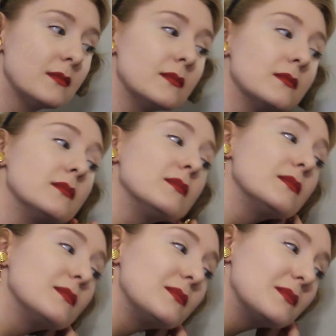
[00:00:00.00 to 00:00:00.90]

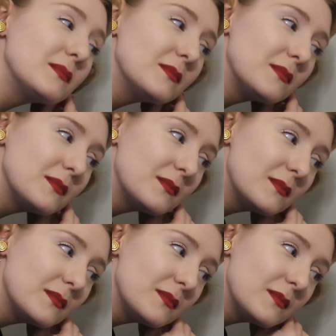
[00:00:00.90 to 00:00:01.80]

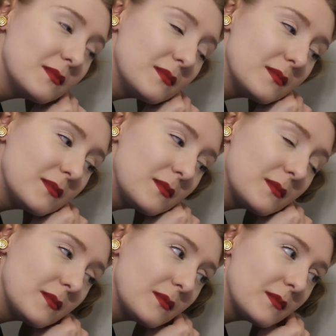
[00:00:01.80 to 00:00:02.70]

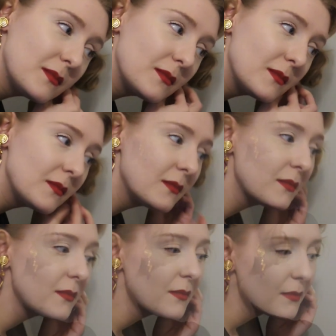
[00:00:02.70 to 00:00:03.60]

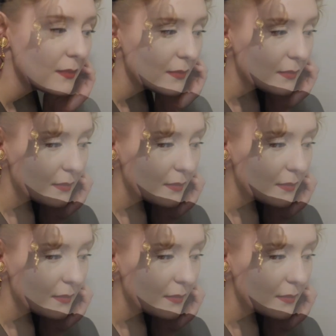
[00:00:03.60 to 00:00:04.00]
Nobody speaks.